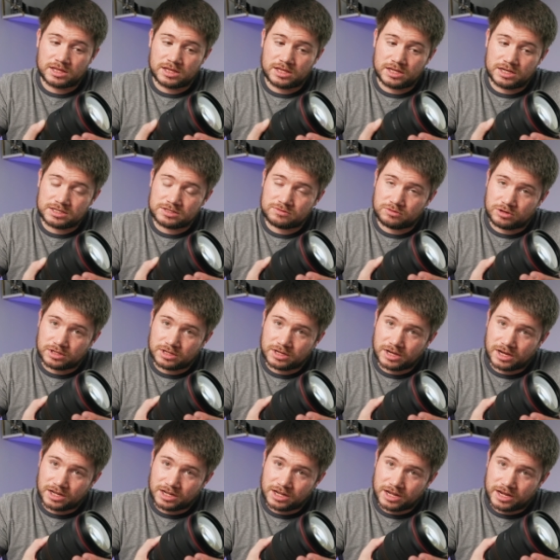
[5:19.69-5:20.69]
This one
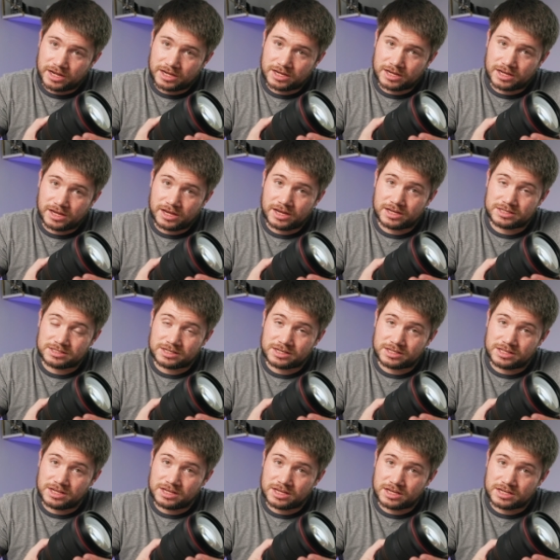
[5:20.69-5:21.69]
I like, it has the
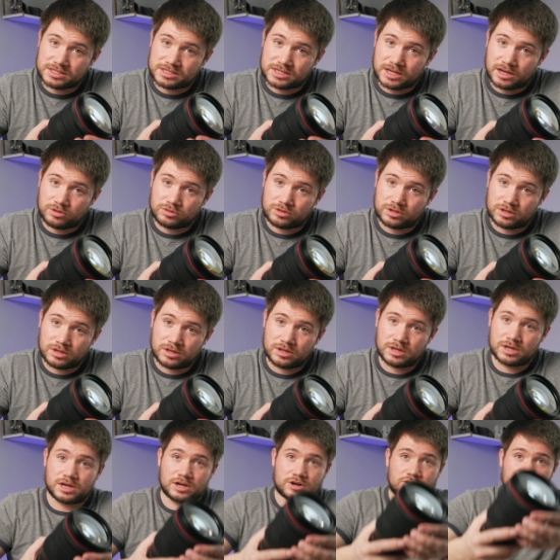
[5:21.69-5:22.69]
clicking sound.
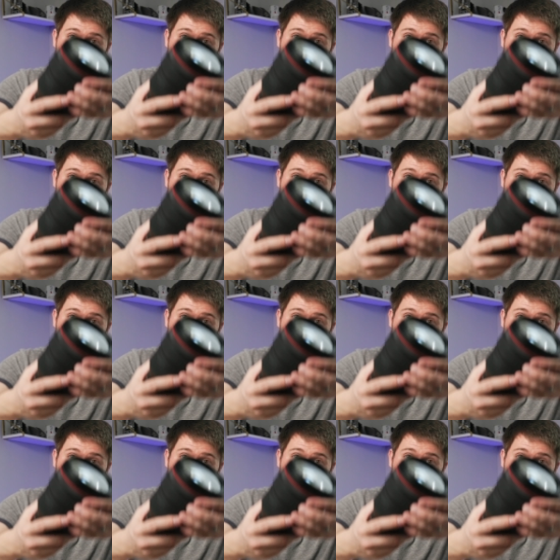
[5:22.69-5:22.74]
I